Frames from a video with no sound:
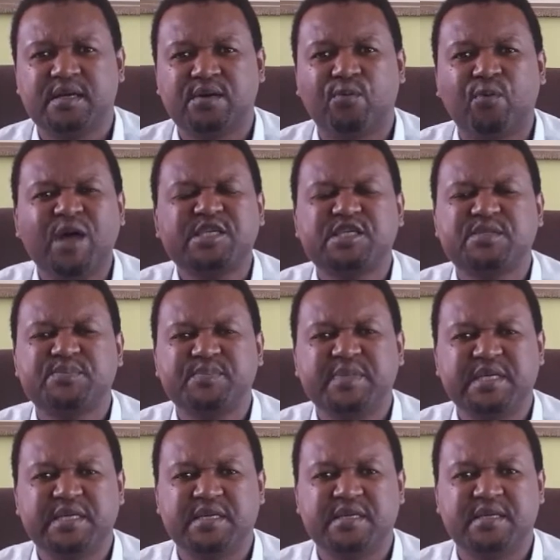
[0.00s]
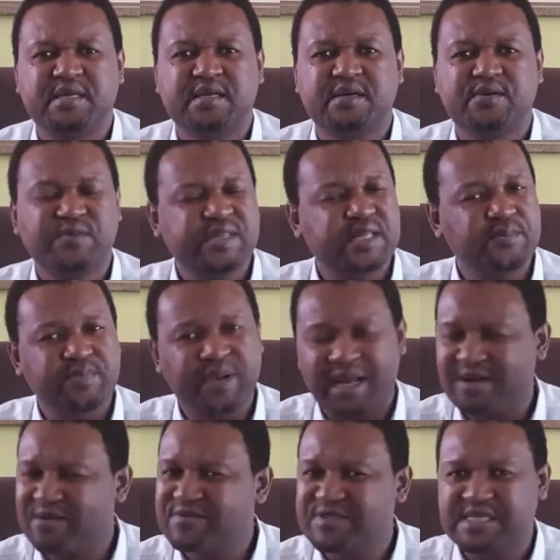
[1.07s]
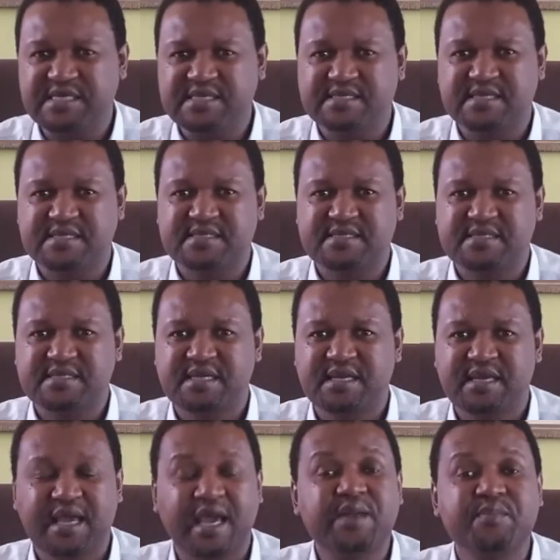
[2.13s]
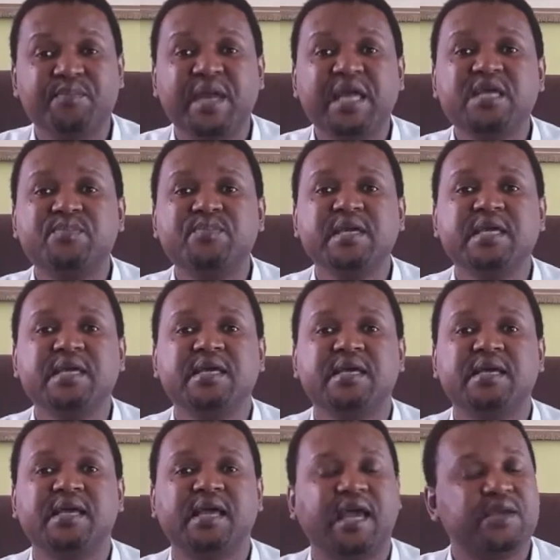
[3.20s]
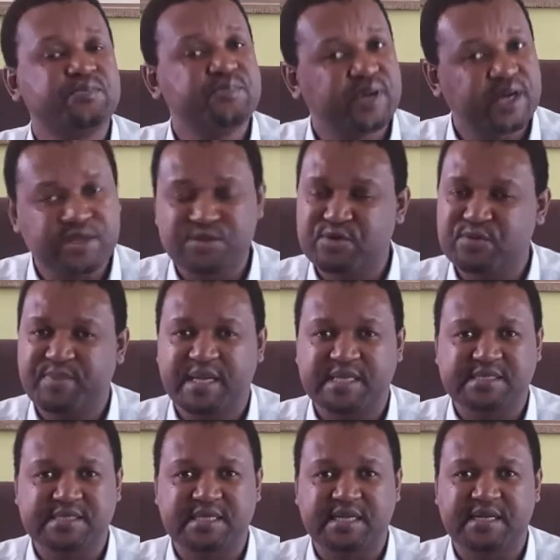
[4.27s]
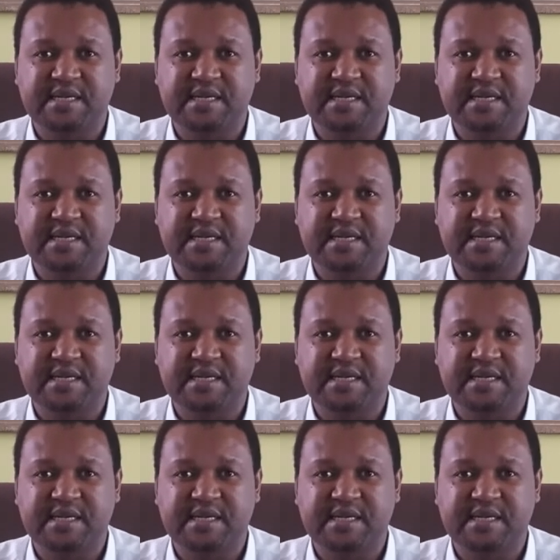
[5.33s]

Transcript: Wash me with the blood of Jesus and make me a brand new person.